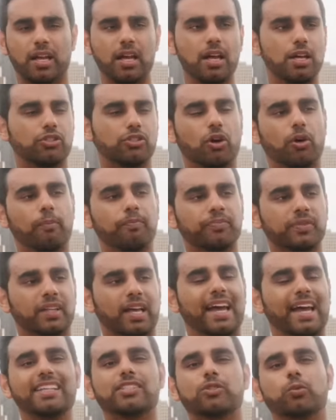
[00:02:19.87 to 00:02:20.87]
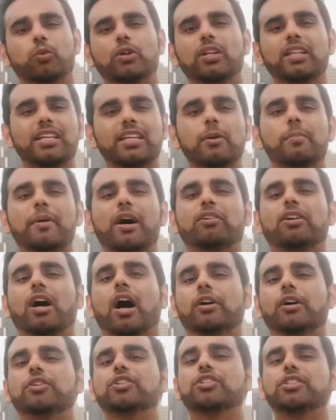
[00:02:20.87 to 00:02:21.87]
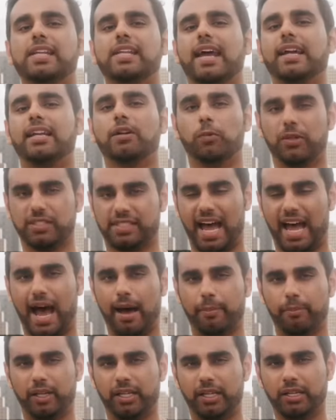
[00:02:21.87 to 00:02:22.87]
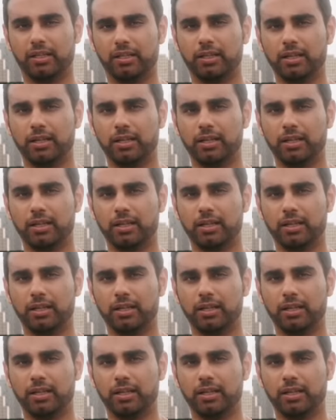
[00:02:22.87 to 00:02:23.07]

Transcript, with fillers: So it's really about understanding what's happening